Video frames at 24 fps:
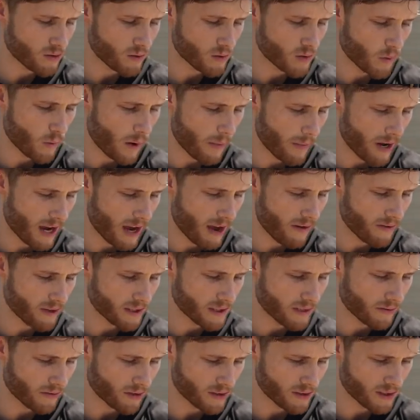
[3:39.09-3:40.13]
due to women having
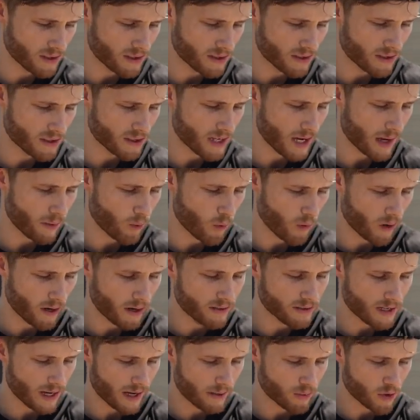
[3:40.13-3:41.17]
differences in type 1
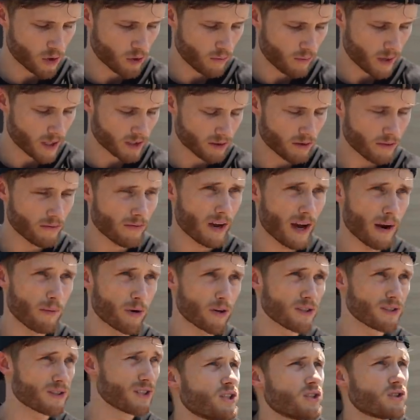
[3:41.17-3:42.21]
and type 2 muscle
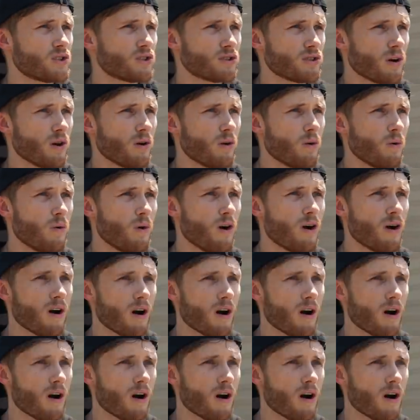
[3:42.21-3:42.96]
fibers? So